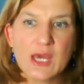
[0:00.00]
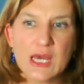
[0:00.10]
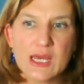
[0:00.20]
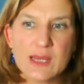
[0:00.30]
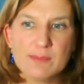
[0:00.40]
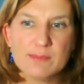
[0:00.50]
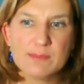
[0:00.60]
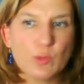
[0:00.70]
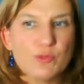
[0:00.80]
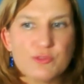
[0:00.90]

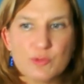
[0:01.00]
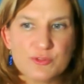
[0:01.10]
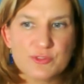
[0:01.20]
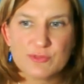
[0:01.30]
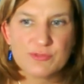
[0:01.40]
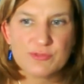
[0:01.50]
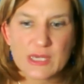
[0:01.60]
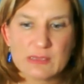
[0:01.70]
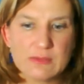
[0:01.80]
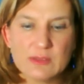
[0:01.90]
All sorts of
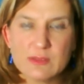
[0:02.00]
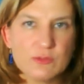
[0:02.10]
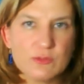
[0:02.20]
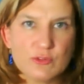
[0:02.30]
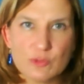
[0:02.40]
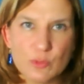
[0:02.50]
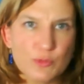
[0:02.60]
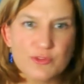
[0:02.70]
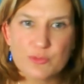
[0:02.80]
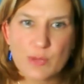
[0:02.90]
tools
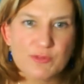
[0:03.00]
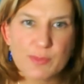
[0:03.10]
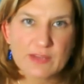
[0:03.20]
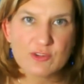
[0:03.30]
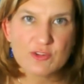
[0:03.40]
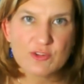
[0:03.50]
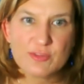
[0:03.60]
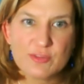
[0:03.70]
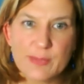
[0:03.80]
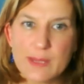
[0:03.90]
as well for practitioners
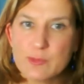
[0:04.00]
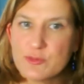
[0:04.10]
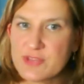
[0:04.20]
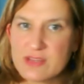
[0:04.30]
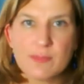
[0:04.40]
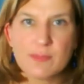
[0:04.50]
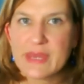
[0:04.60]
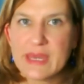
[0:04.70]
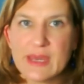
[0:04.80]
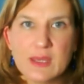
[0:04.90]
to be able to set up
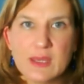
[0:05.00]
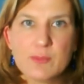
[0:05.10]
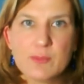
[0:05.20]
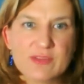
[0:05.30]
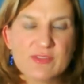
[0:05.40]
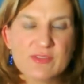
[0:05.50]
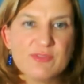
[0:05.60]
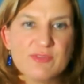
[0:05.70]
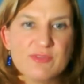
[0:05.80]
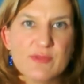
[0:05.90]
their practices
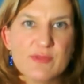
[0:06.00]
very, very